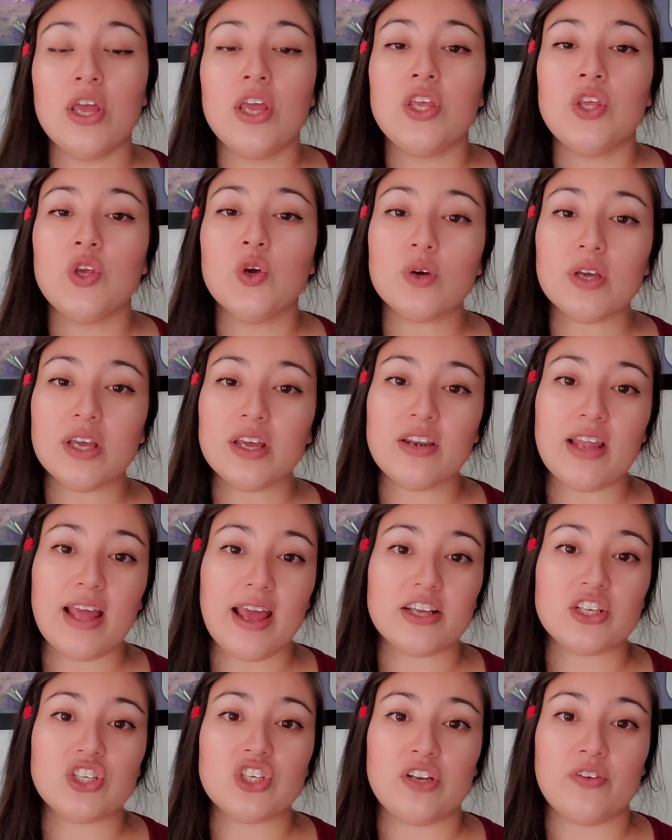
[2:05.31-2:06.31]
You can
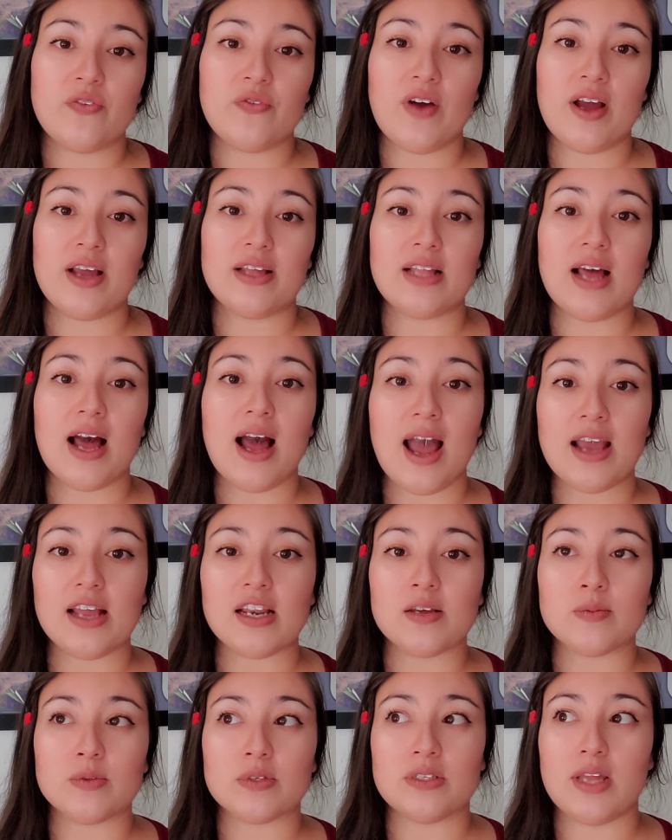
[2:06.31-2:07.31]
actually find
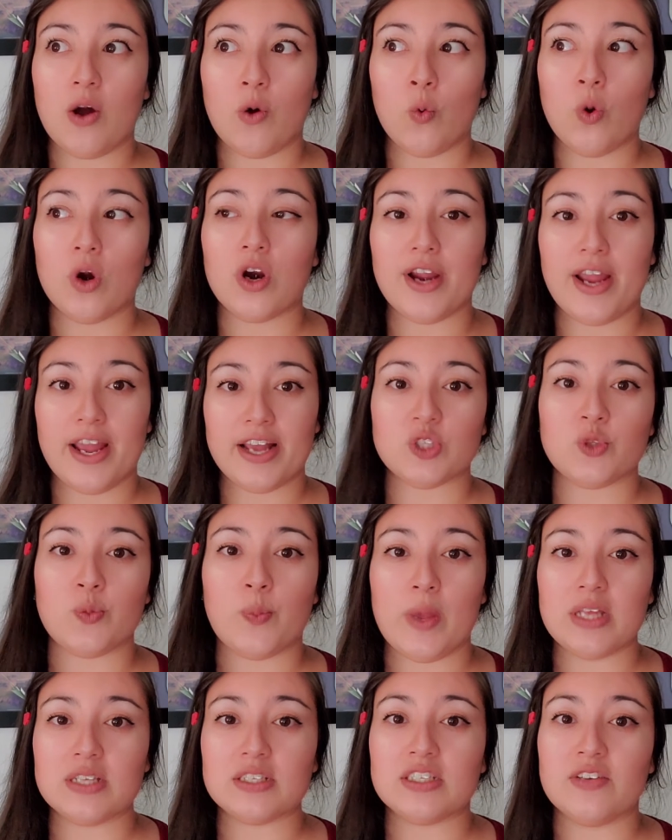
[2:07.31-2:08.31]
items that were
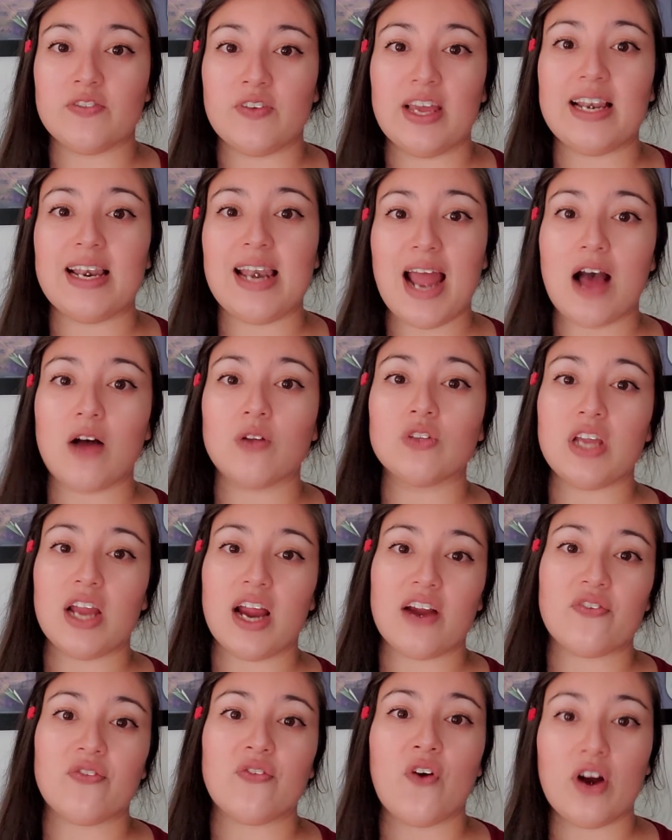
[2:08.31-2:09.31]
expensive and now they
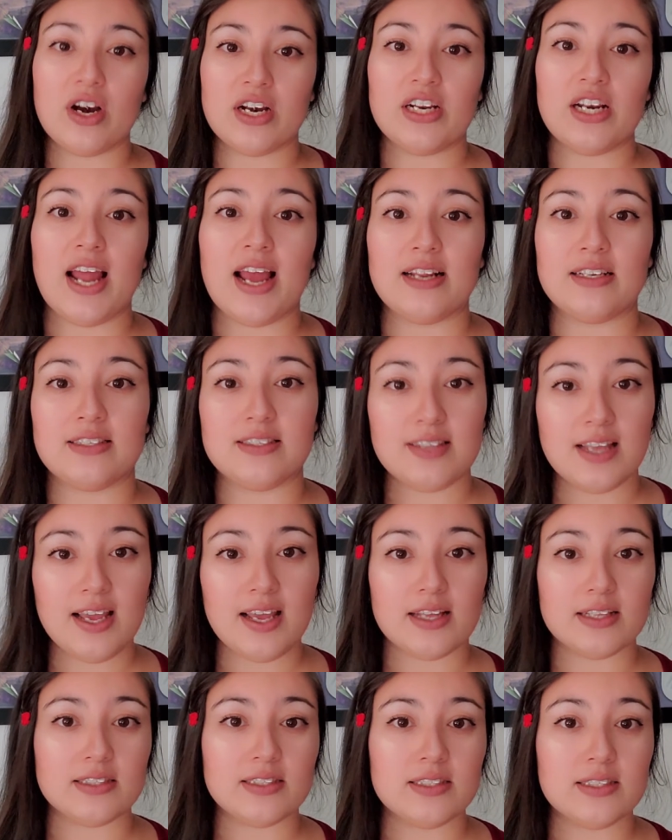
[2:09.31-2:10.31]
are 49
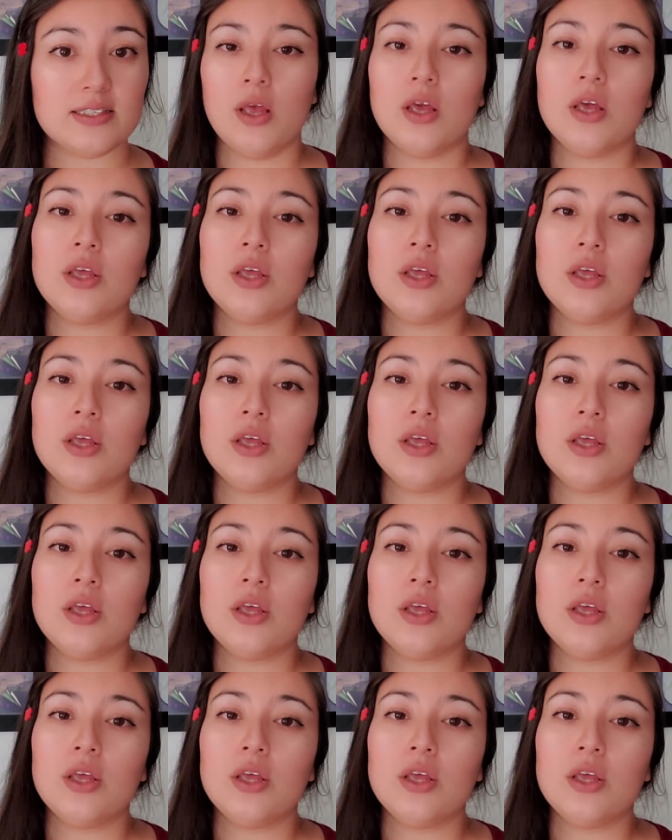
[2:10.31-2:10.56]
cents.